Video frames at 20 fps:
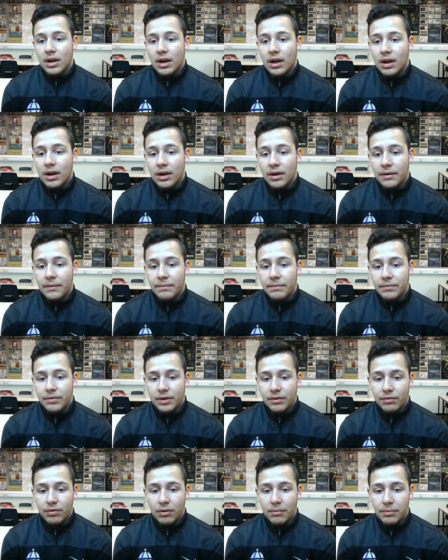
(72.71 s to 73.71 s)

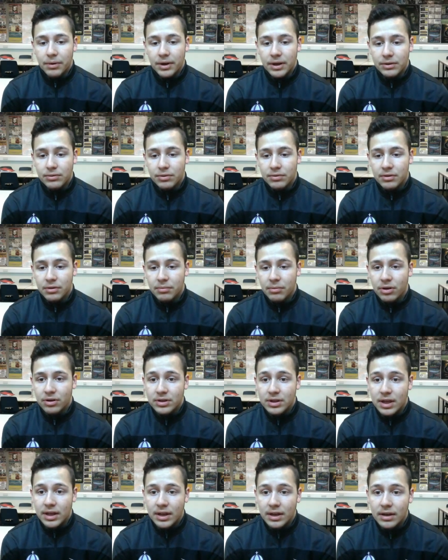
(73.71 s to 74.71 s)
the front page with the
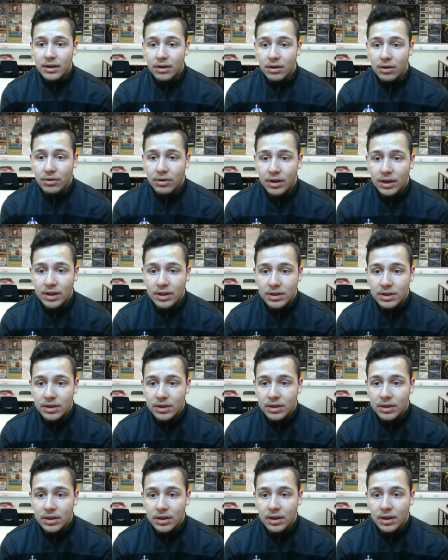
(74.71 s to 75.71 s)
masthead
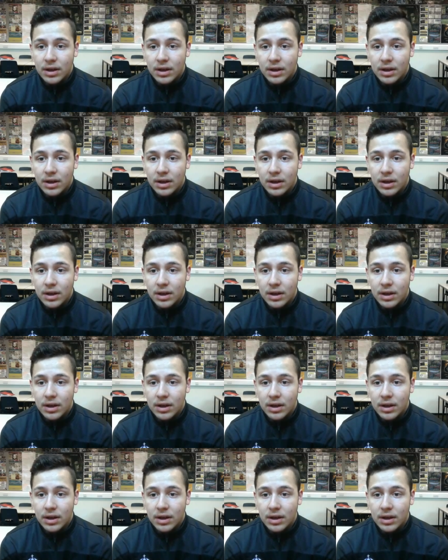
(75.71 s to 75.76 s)
location,